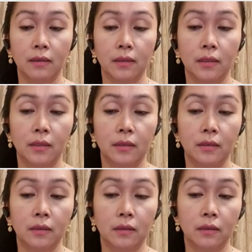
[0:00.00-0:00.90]

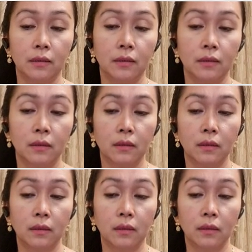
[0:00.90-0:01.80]
No one is speaking in this clip.